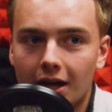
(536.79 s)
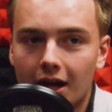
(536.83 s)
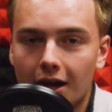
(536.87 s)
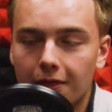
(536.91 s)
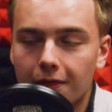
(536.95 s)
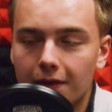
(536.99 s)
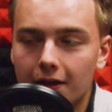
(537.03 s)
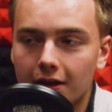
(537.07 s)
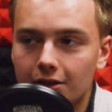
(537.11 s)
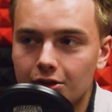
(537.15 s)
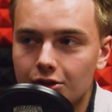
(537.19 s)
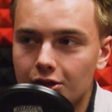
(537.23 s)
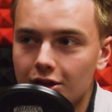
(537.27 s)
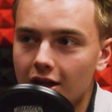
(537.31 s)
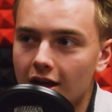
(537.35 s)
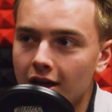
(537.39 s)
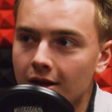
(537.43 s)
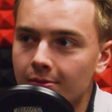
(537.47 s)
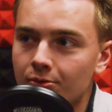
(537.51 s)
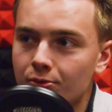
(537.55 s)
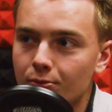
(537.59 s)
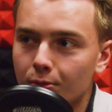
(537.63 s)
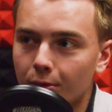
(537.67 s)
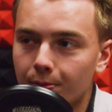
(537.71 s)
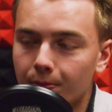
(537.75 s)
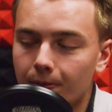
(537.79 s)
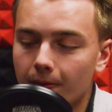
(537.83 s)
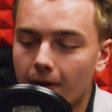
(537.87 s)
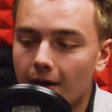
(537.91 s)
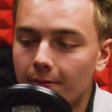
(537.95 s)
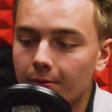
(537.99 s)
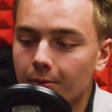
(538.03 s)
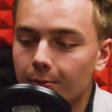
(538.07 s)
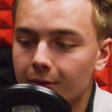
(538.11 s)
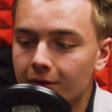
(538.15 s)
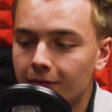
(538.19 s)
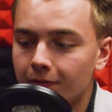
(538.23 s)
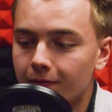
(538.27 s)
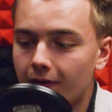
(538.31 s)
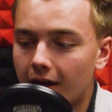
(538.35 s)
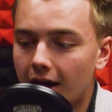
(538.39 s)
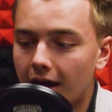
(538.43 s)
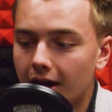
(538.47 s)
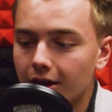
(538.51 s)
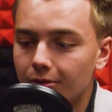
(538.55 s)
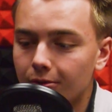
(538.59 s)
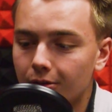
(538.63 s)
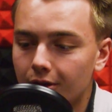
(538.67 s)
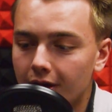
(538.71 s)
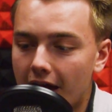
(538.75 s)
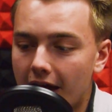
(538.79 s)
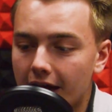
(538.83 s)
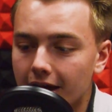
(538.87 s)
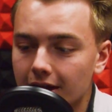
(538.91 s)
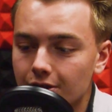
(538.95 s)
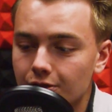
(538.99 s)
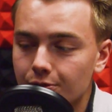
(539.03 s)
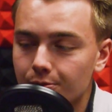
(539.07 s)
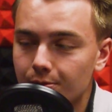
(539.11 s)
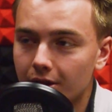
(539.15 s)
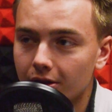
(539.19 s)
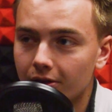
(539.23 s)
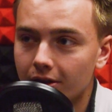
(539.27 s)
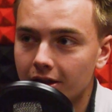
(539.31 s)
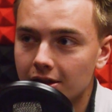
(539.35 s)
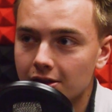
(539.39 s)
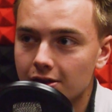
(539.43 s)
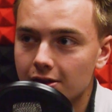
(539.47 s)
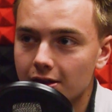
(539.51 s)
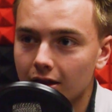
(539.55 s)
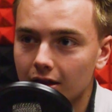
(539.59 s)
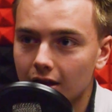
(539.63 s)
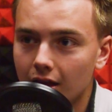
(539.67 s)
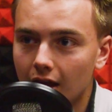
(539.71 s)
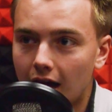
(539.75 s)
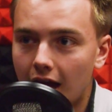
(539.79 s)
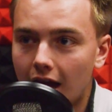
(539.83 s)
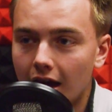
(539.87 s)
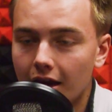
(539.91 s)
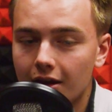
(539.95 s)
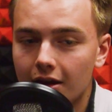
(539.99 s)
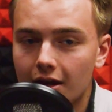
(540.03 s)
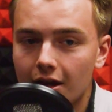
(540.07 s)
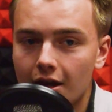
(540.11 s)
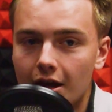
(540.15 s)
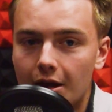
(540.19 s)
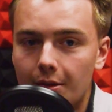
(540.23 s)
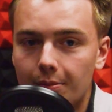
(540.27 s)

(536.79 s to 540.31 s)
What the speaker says: And I think GMs will probably value that experience a lot,